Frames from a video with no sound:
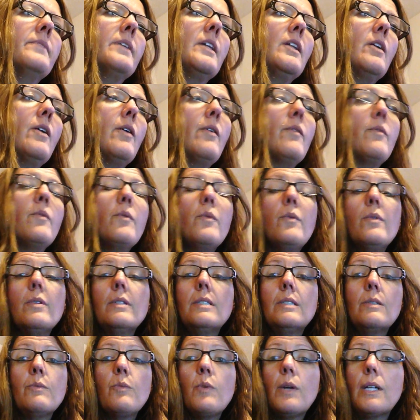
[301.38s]
know,
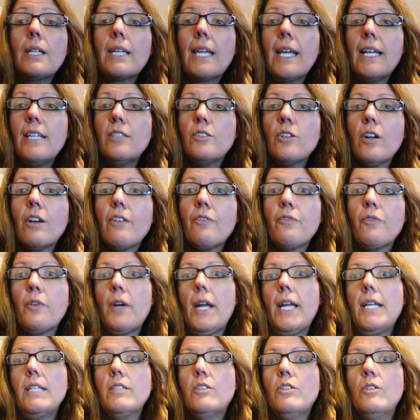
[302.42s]
when kids are
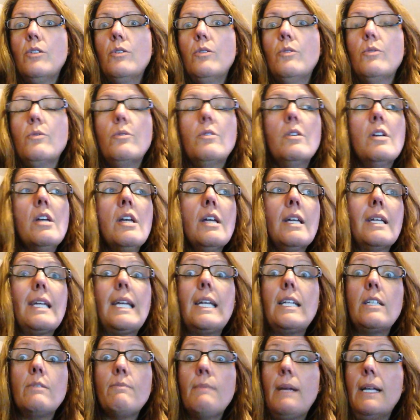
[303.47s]
afraid to
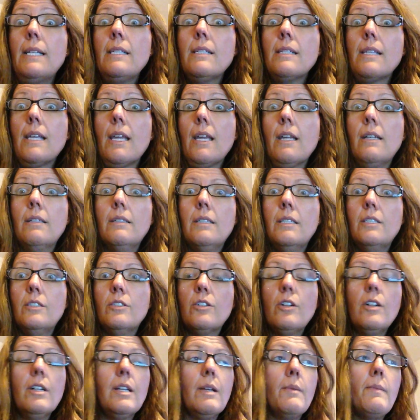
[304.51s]
get messy and
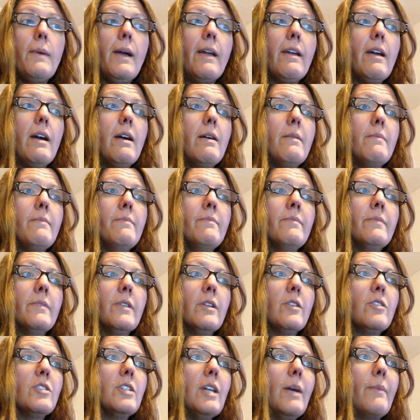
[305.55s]
dirty. My
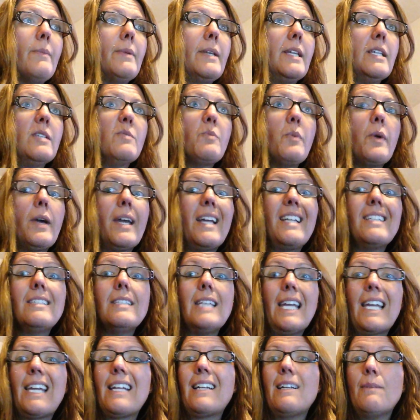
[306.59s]
little Japanese boy, it's
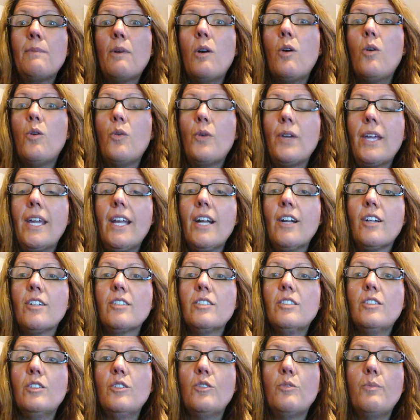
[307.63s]
taken him a whole year
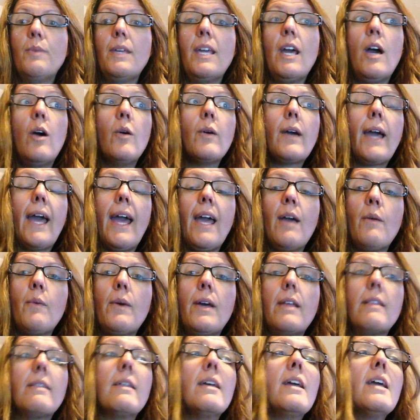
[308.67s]
to be okay
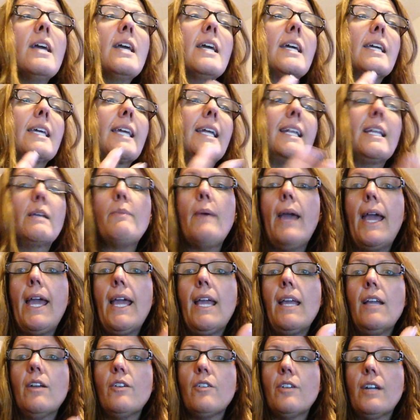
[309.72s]
with getting
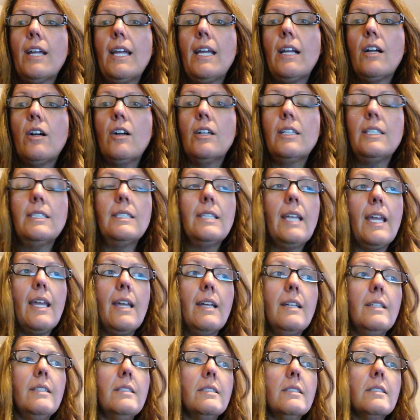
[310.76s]
paint or ink on his
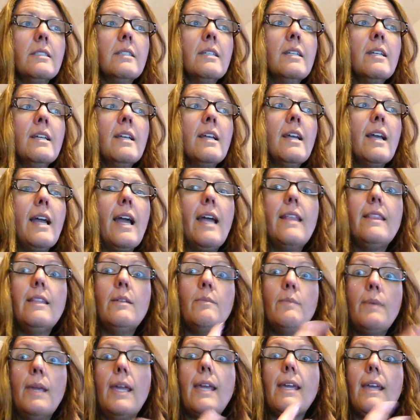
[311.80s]
hands and
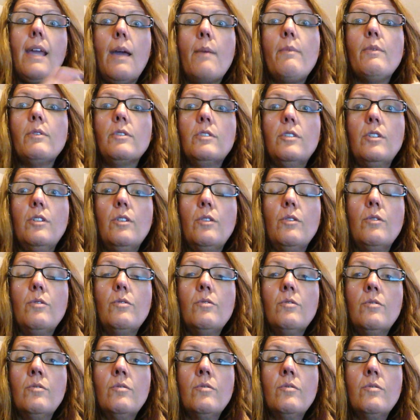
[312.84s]
then being able to